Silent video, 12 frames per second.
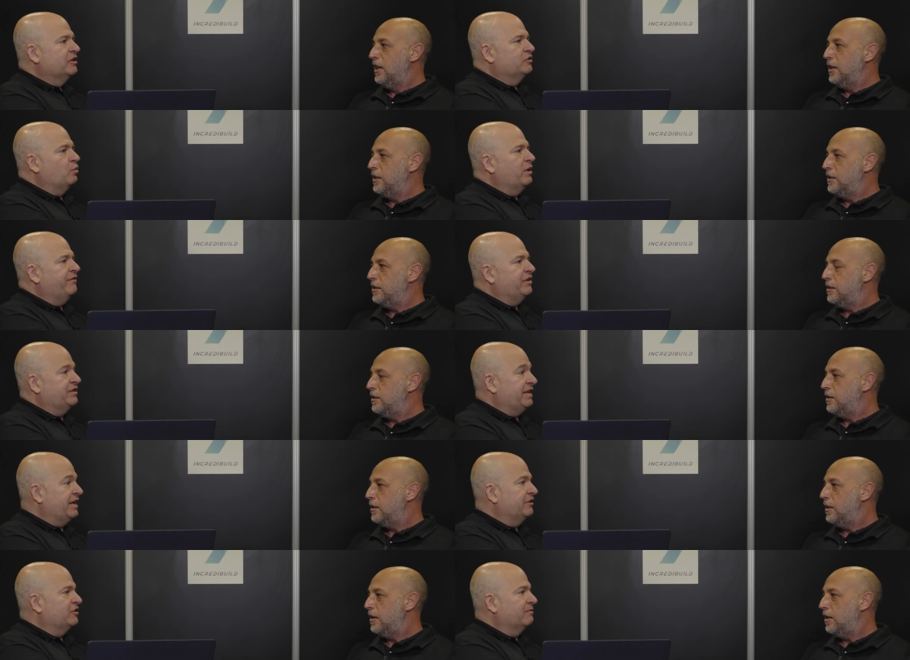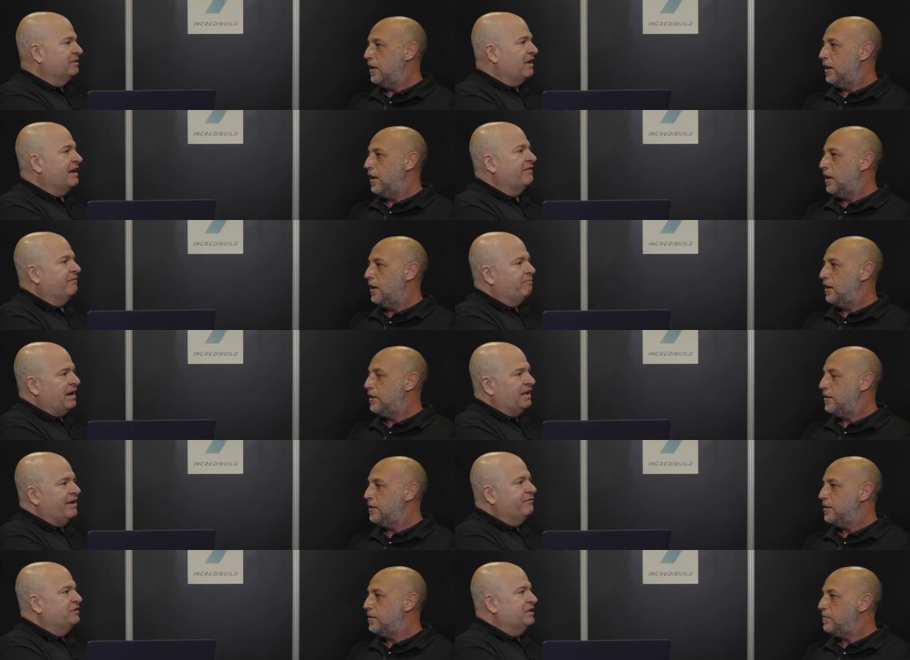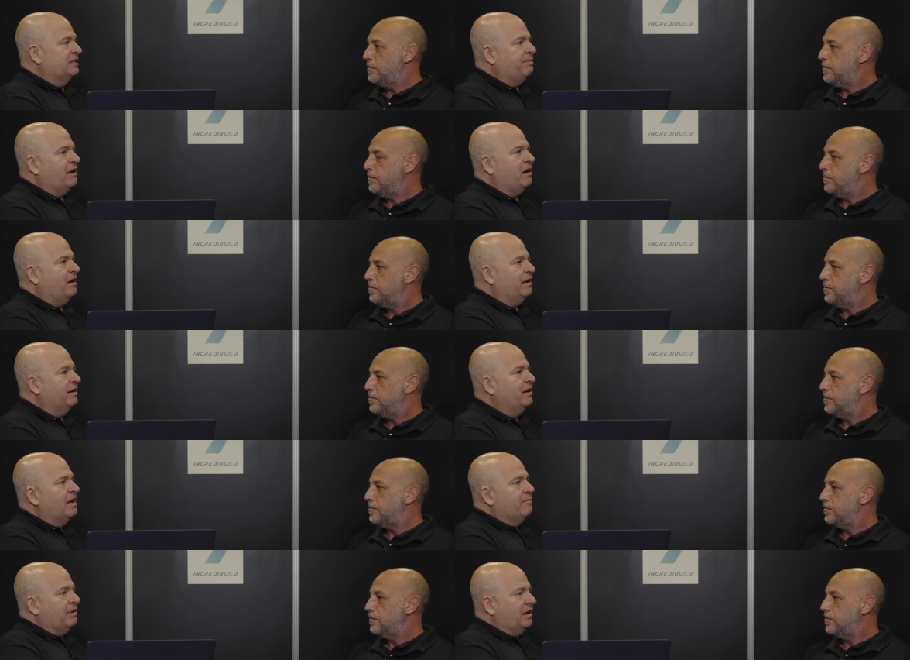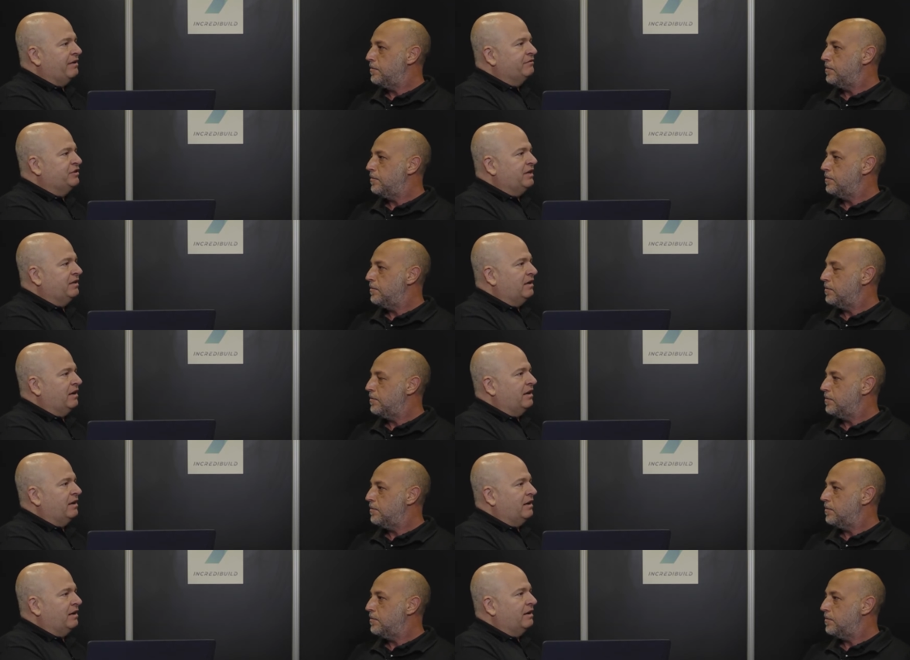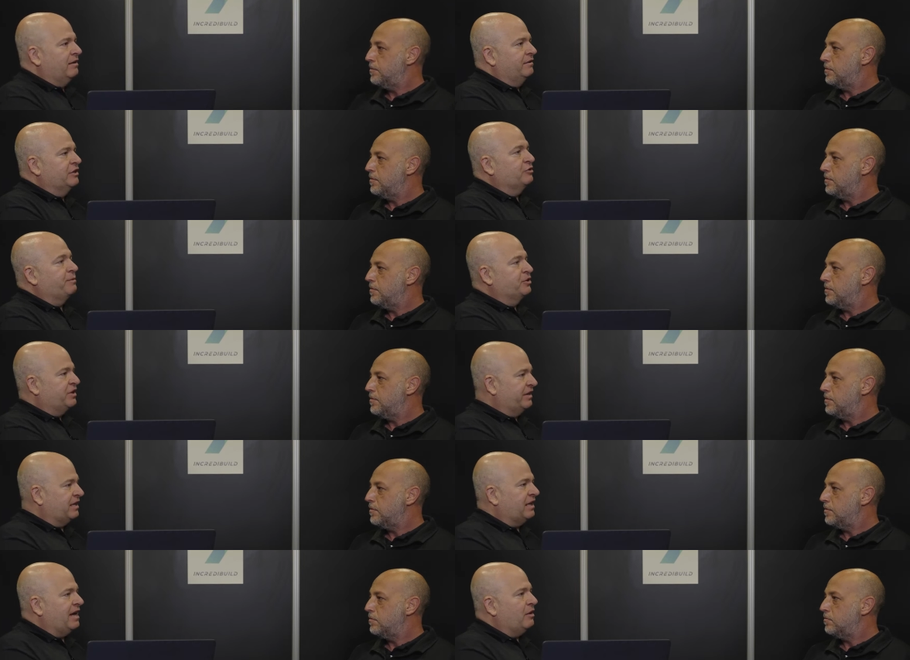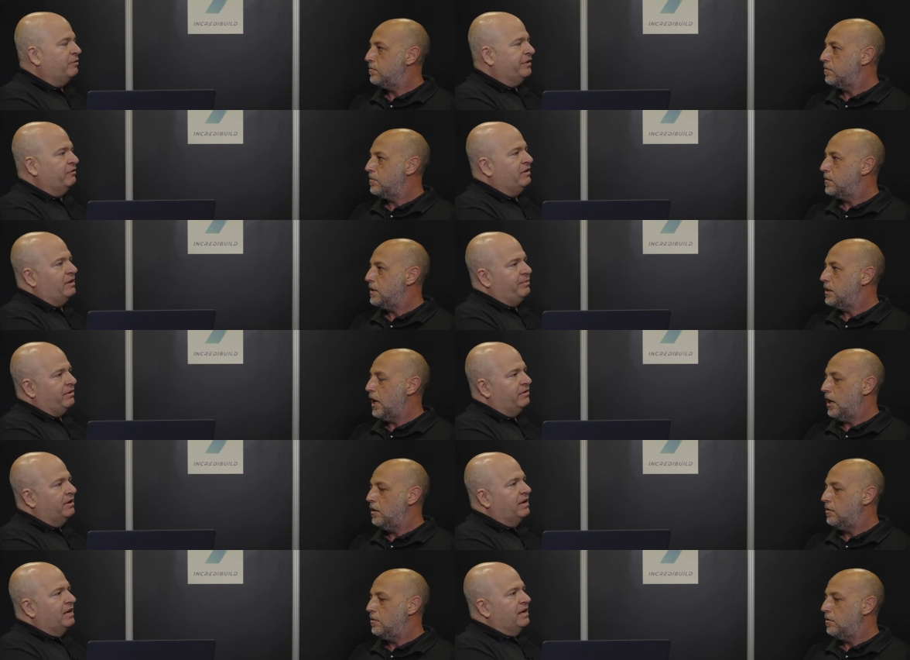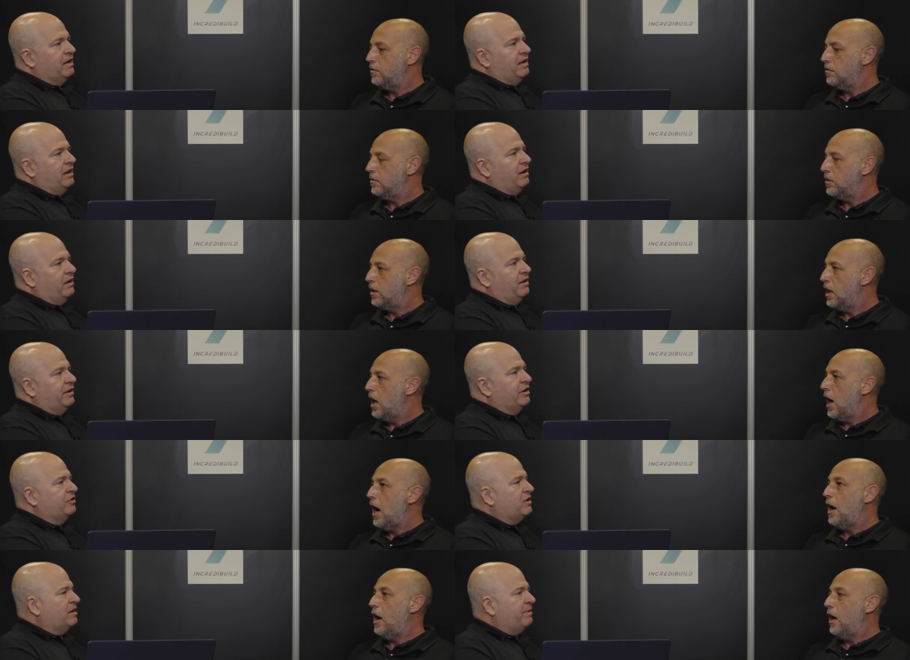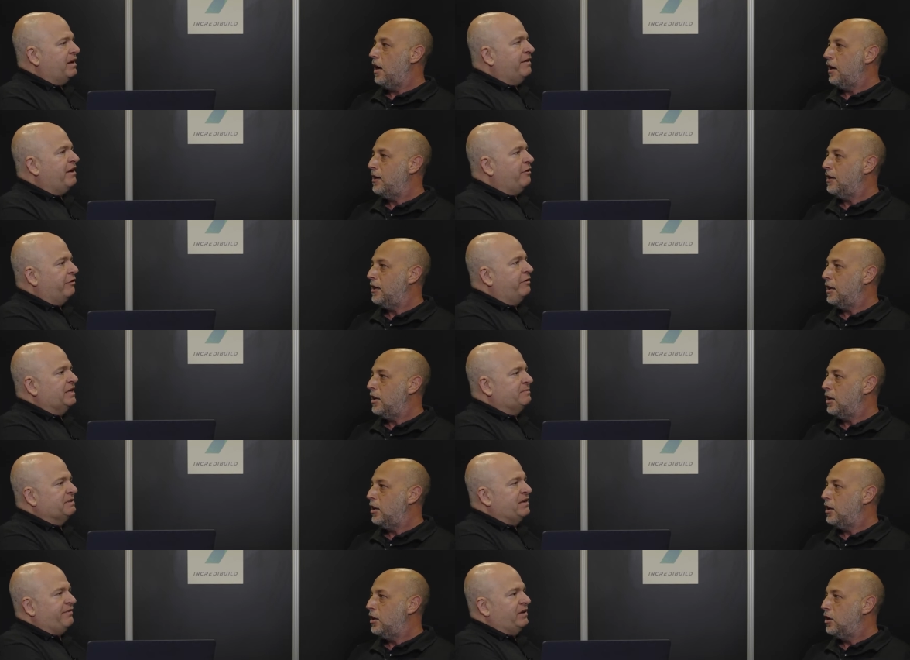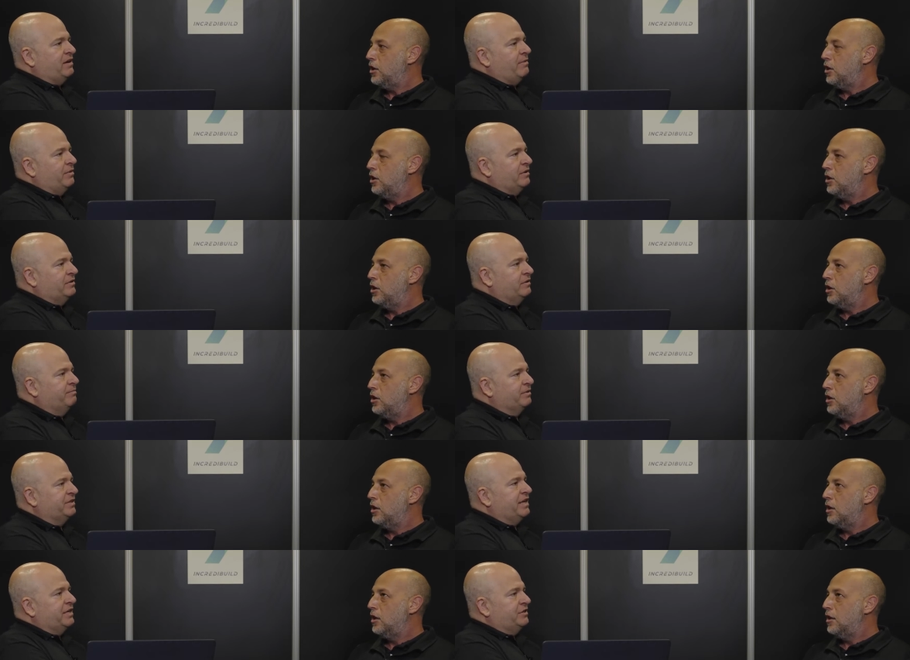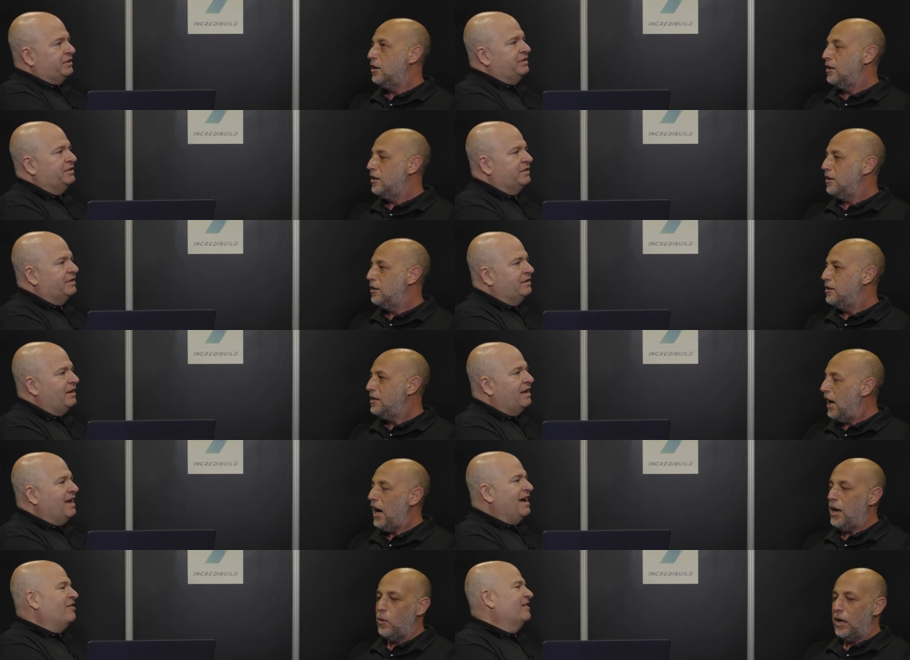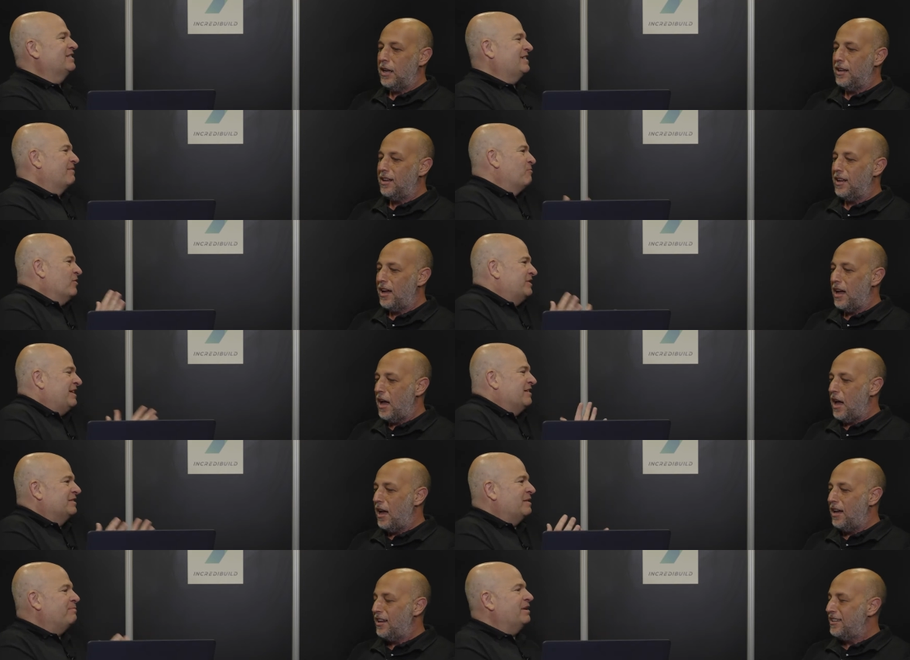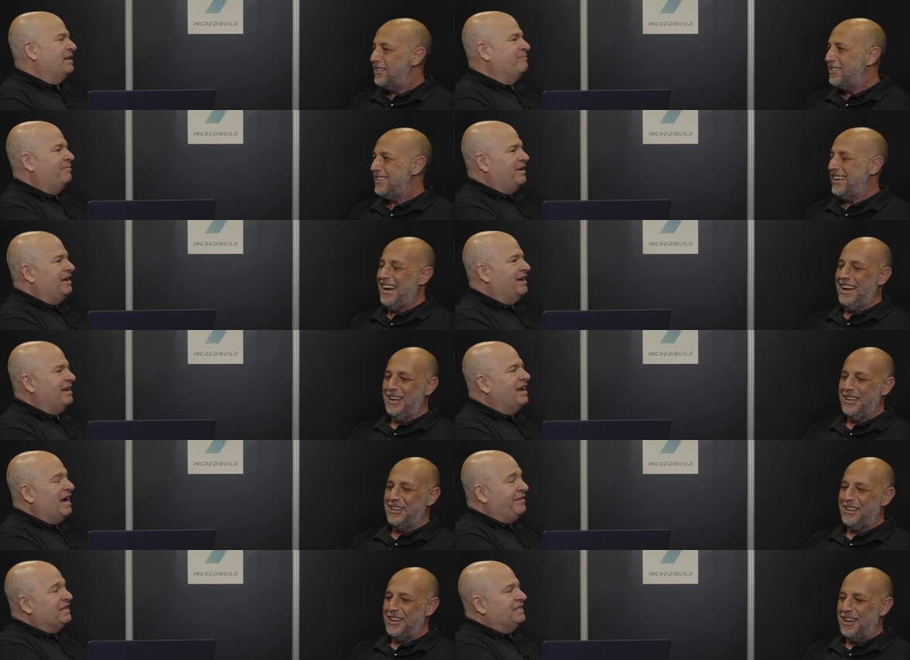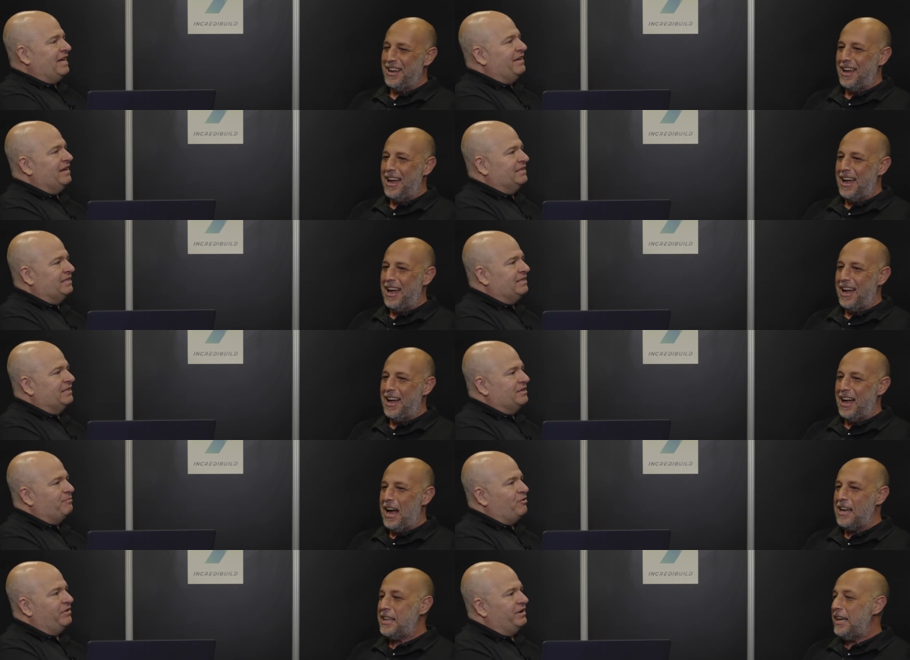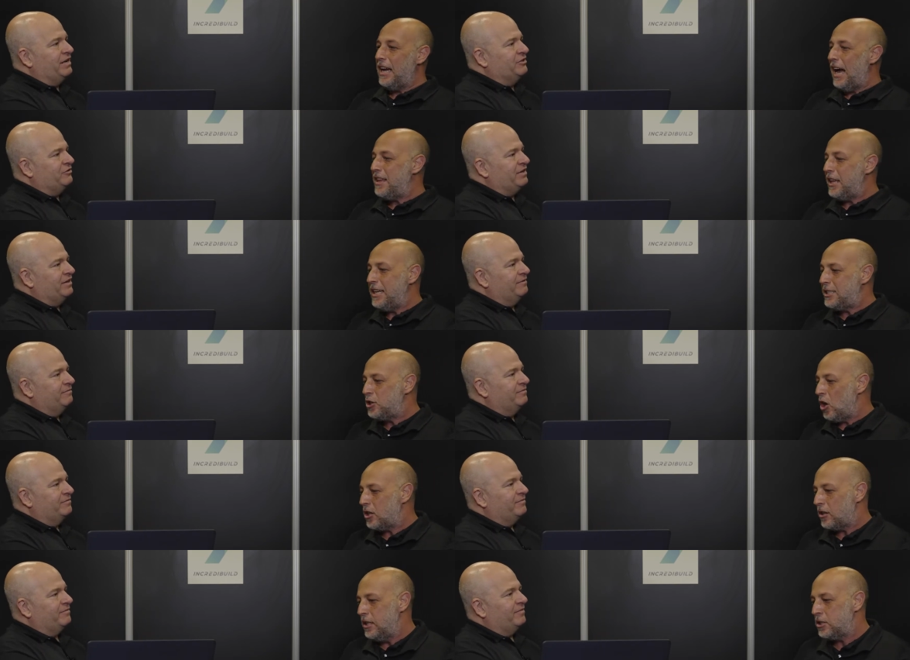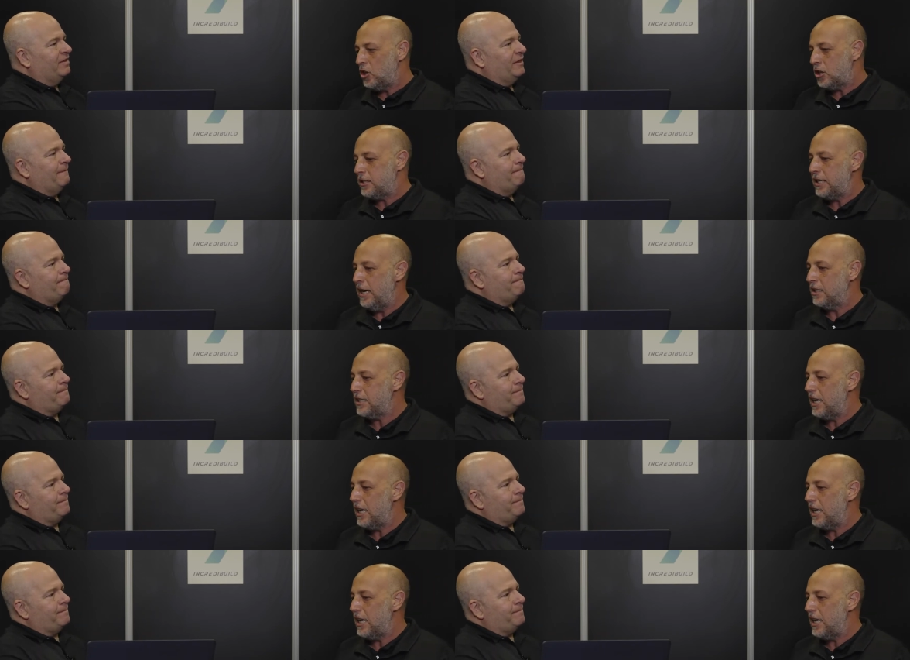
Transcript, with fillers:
Speaker 1: so what have you seen in terms of like by leveraging Spot and by leveraging uh, uh, distribution in the cloud with IncrediBuild? Can you talk about any of that? Are there any specific numbers or percentages? And yeah, I, I know will. it's become more salesy, but, but yeah. uh, I think it's, it's, important. I think, I think
Speaker 2: it's not it's not sales.